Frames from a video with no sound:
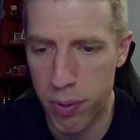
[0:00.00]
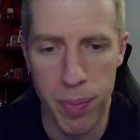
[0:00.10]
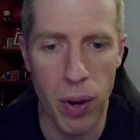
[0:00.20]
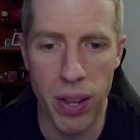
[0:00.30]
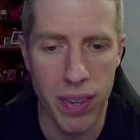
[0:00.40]

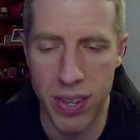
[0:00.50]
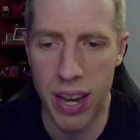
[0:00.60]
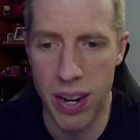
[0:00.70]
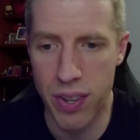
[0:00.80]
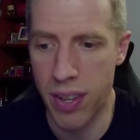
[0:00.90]
promoting this
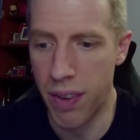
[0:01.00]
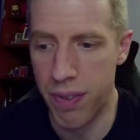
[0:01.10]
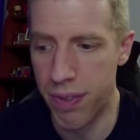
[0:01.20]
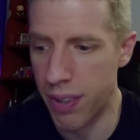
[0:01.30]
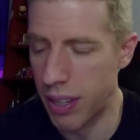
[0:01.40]
kind of stuff,
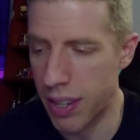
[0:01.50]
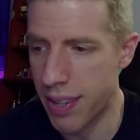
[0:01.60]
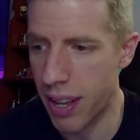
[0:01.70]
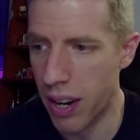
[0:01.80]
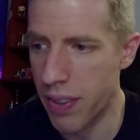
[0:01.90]
at
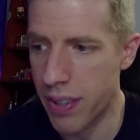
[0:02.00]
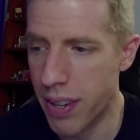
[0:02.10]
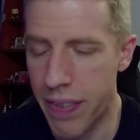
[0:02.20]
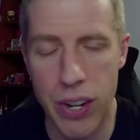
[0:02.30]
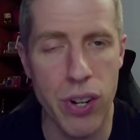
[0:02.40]
least not on the
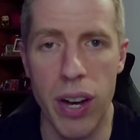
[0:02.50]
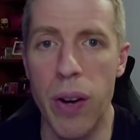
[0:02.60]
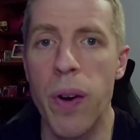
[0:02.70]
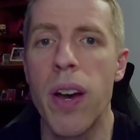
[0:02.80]
TV show.